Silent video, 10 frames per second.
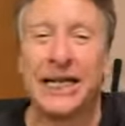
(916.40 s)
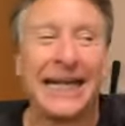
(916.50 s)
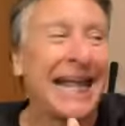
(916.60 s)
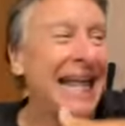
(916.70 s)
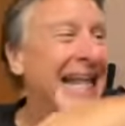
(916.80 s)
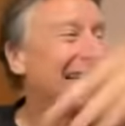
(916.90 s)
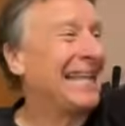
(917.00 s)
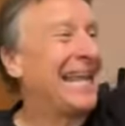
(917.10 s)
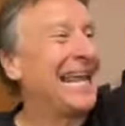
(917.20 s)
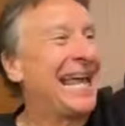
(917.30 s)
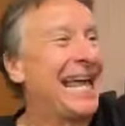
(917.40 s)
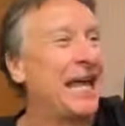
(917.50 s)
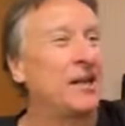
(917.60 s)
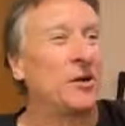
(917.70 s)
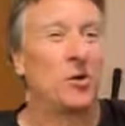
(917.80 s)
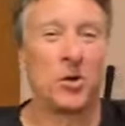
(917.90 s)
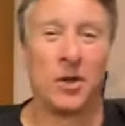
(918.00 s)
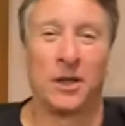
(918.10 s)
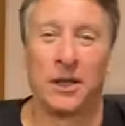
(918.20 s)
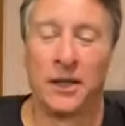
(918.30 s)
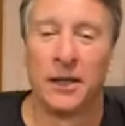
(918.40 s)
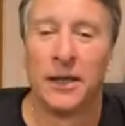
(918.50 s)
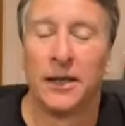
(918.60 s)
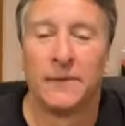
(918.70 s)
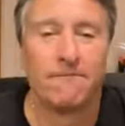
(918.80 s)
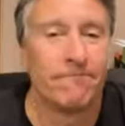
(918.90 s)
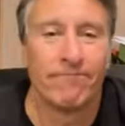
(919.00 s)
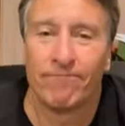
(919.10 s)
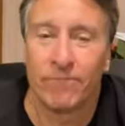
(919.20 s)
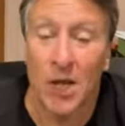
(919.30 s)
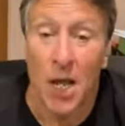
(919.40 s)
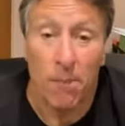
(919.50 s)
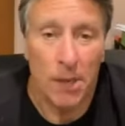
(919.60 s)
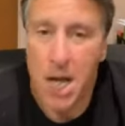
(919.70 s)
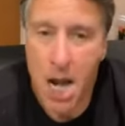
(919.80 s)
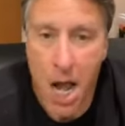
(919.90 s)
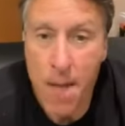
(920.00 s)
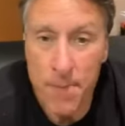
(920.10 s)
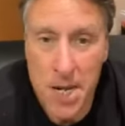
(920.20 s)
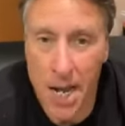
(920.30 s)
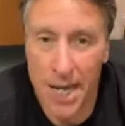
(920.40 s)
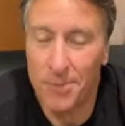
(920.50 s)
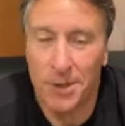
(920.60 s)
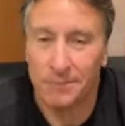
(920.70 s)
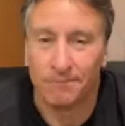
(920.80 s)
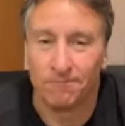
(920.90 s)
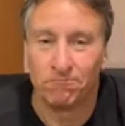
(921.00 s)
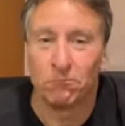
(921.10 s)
drinking, they had it all. But not Oppenheimer.